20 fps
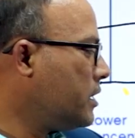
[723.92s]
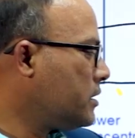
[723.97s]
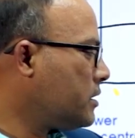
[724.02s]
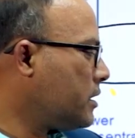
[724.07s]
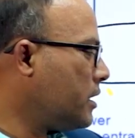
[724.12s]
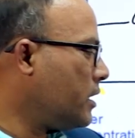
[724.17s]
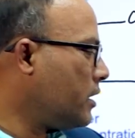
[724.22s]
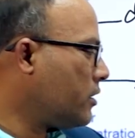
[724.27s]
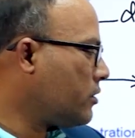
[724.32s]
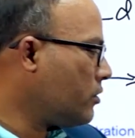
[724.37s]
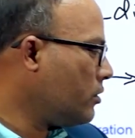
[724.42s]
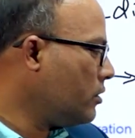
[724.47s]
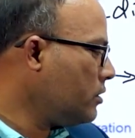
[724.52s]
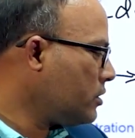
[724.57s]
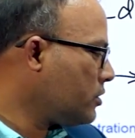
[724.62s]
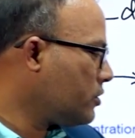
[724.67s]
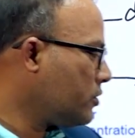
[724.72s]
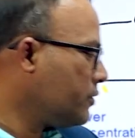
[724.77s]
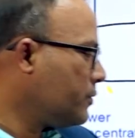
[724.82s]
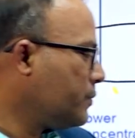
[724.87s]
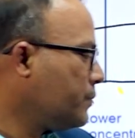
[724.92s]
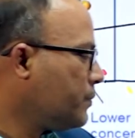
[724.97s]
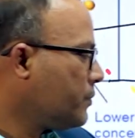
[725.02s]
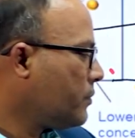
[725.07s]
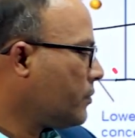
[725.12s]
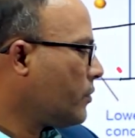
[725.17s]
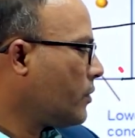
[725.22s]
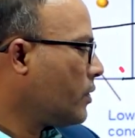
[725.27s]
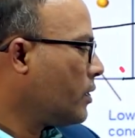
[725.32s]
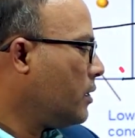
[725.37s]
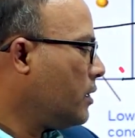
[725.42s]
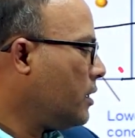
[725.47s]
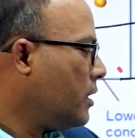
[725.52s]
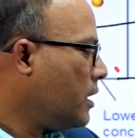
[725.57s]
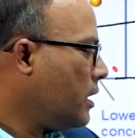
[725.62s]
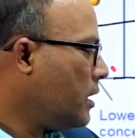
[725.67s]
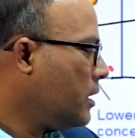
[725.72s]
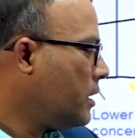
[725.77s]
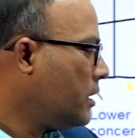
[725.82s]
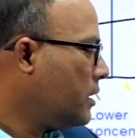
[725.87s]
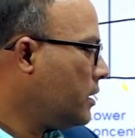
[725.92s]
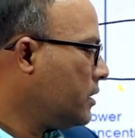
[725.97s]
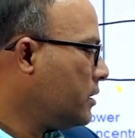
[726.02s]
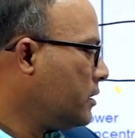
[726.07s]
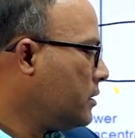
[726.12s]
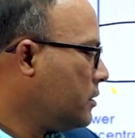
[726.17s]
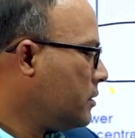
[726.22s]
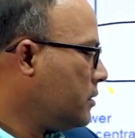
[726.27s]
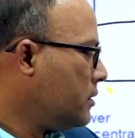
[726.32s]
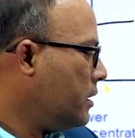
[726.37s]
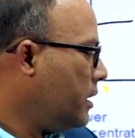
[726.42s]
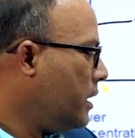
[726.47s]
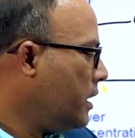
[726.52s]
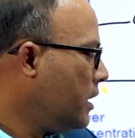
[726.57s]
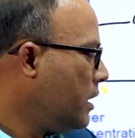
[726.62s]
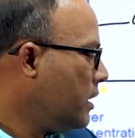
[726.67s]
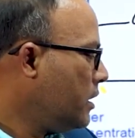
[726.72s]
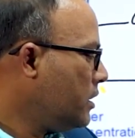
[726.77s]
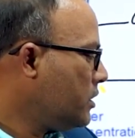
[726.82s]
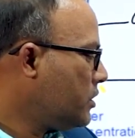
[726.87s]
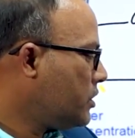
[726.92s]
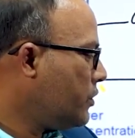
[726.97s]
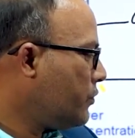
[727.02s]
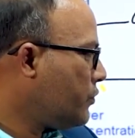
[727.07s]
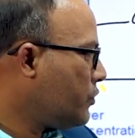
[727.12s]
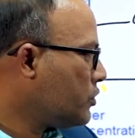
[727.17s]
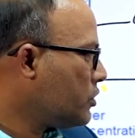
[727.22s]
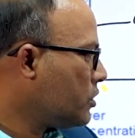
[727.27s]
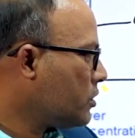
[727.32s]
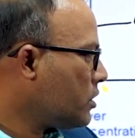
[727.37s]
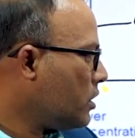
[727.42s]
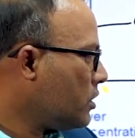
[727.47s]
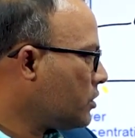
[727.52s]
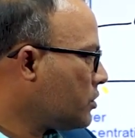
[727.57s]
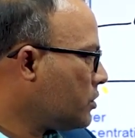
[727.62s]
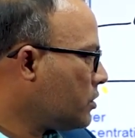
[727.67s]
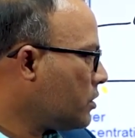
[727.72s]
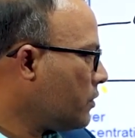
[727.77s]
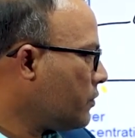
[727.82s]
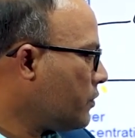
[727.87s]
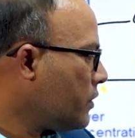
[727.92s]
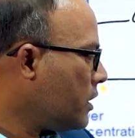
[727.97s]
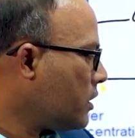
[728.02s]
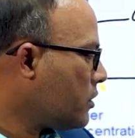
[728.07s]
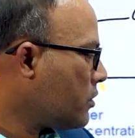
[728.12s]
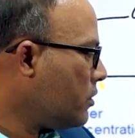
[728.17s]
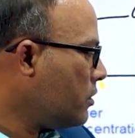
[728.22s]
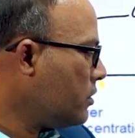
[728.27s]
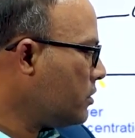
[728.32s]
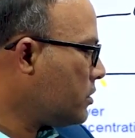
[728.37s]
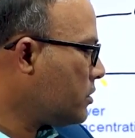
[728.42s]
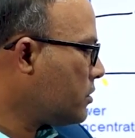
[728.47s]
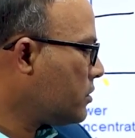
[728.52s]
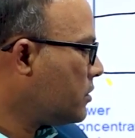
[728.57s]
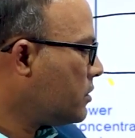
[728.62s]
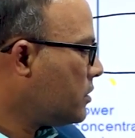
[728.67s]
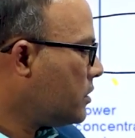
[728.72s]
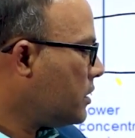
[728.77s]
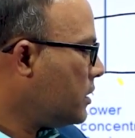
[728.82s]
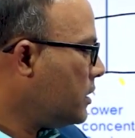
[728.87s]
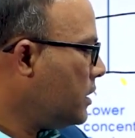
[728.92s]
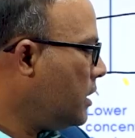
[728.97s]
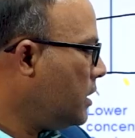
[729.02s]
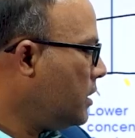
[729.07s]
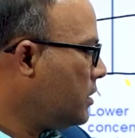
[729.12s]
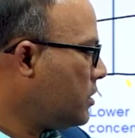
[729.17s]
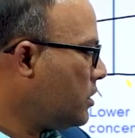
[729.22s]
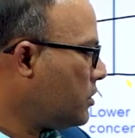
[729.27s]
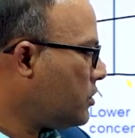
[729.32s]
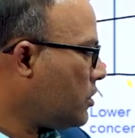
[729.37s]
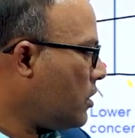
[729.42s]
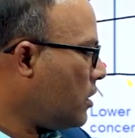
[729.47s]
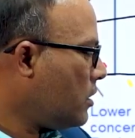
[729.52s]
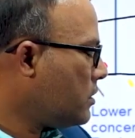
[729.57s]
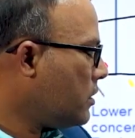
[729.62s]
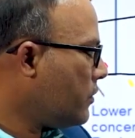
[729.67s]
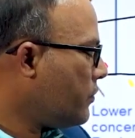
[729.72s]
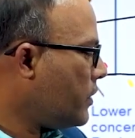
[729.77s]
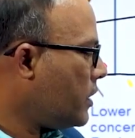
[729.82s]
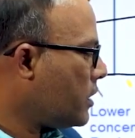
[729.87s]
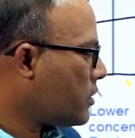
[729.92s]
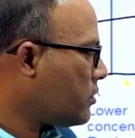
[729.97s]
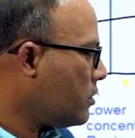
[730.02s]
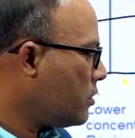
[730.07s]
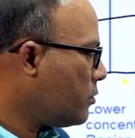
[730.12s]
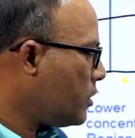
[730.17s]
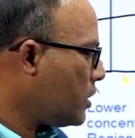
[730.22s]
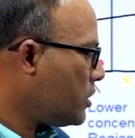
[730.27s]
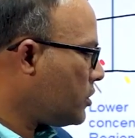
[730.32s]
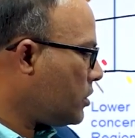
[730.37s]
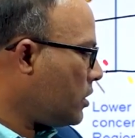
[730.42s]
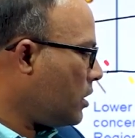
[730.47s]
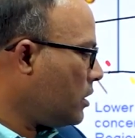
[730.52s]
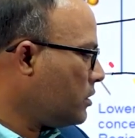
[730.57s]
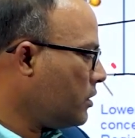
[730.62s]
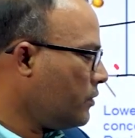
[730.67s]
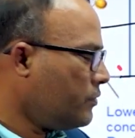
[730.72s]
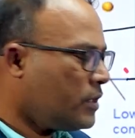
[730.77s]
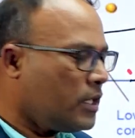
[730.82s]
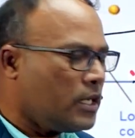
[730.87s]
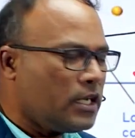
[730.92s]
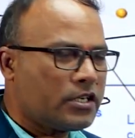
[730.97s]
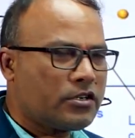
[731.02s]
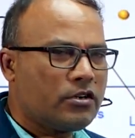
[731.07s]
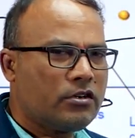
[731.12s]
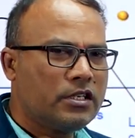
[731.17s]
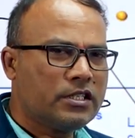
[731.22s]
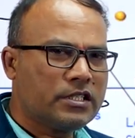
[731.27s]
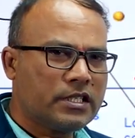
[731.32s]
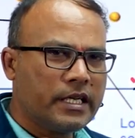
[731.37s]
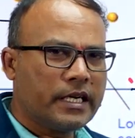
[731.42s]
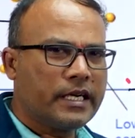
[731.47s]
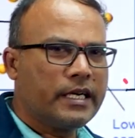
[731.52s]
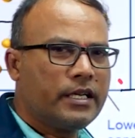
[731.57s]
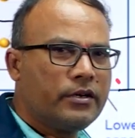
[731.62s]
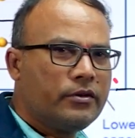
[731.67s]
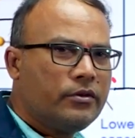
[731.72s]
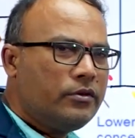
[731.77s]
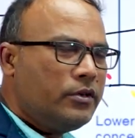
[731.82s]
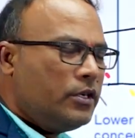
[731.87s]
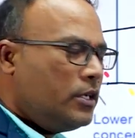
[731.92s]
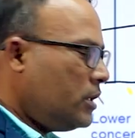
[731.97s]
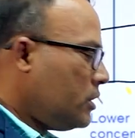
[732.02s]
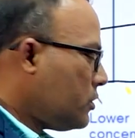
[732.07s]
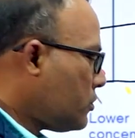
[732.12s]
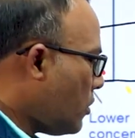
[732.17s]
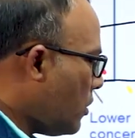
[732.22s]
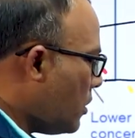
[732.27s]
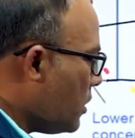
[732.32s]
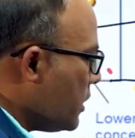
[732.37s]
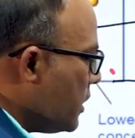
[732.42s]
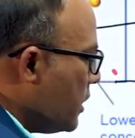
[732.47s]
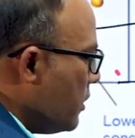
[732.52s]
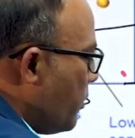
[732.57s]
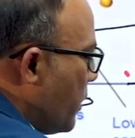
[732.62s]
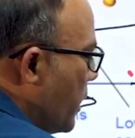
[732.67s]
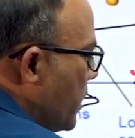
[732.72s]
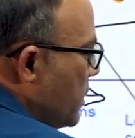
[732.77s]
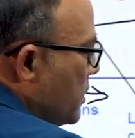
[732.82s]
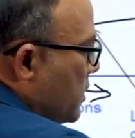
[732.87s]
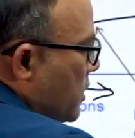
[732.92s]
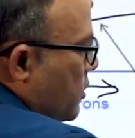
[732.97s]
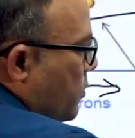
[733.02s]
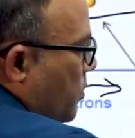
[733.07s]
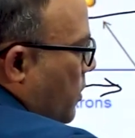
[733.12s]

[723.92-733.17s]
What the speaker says: is electrons and dN is diffusion constant of electrons. E is the charge of electron, but charge of the electron is negative. So already minus is